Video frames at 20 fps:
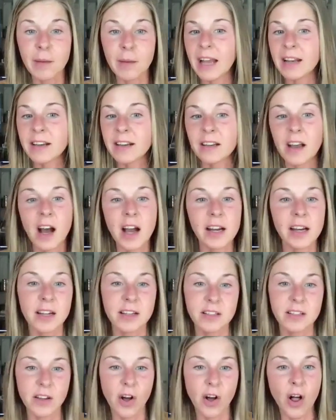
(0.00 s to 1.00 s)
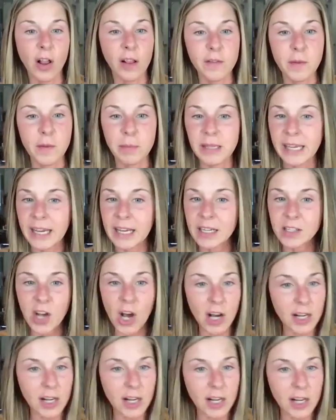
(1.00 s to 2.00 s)
I hadn't gotten into all of the plant
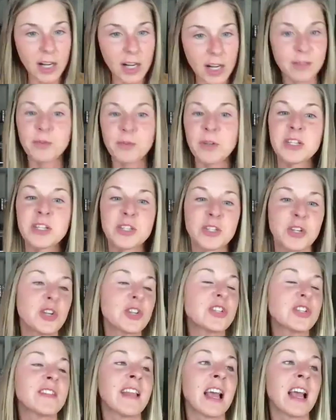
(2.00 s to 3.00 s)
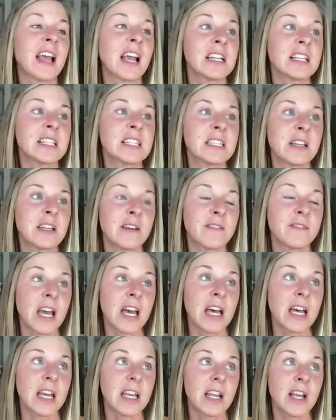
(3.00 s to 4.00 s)
toxin research and that kind of stuff
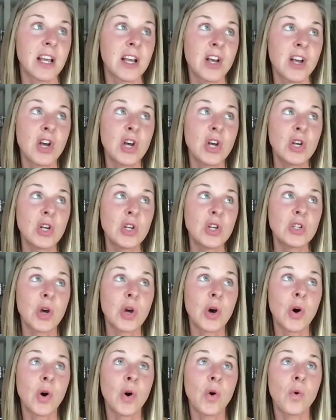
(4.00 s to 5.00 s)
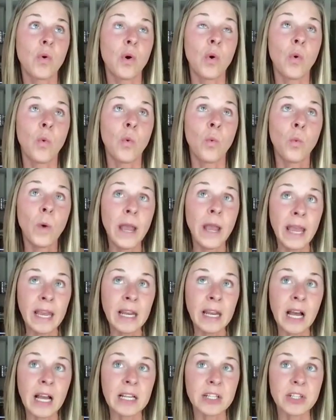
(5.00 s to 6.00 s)
yet. So
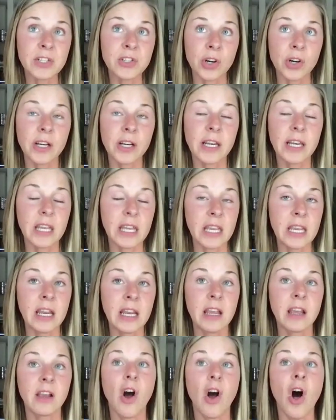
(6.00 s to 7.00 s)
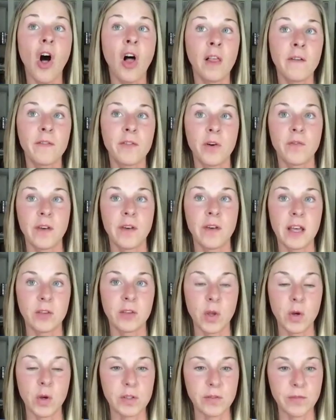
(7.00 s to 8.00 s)
when I started eating all of
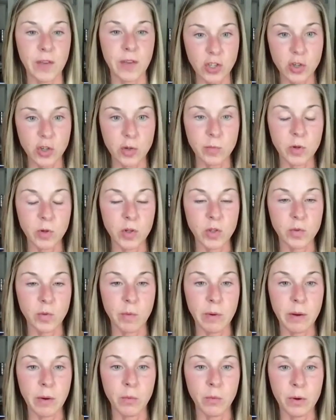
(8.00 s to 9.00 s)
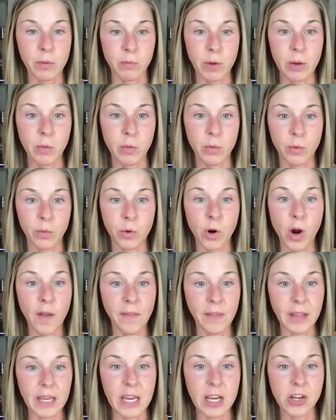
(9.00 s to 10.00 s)
those vegetables when we were
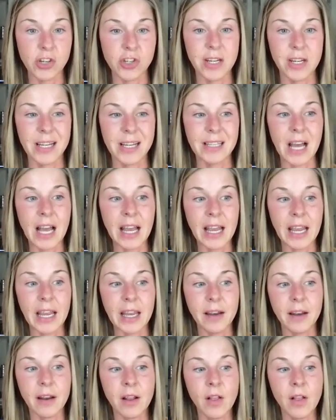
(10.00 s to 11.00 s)
on the ketogenic diet,